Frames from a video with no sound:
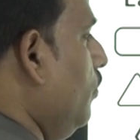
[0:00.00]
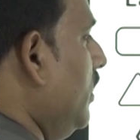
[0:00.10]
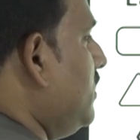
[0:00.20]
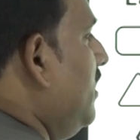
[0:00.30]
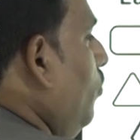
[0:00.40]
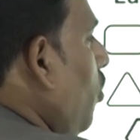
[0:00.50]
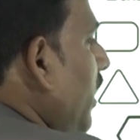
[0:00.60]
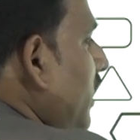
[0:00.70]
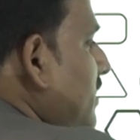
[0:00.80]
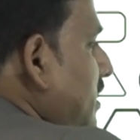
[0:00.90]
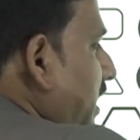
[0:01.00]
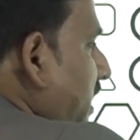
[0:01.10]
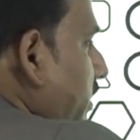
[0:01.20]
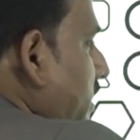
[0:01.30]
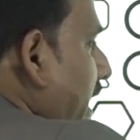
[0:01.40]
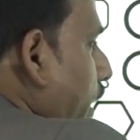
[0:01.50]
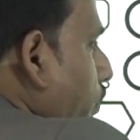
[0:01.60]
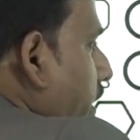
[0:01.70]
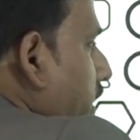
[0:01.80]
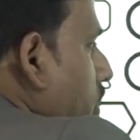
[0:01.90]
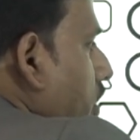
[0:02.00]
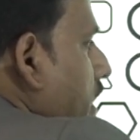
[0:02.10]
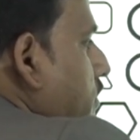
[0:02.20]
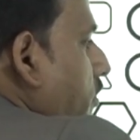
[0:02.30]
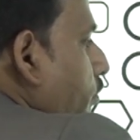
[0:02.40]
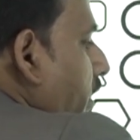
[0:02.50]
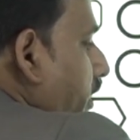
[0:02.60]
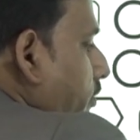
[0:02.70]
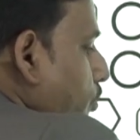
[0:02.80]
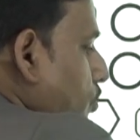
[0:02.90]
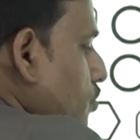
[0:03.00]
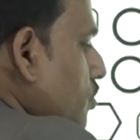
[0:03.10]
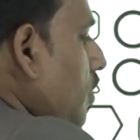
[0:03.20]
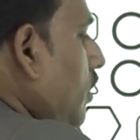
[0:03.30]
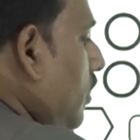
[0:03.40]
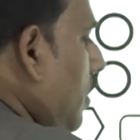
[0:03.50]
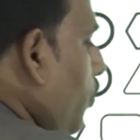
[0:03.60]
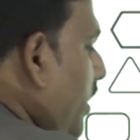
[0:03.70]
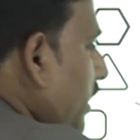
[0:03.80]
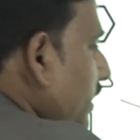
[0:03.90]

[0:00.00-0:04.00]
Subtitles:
Once the model is ready with the acquired knowledge from the input, now we are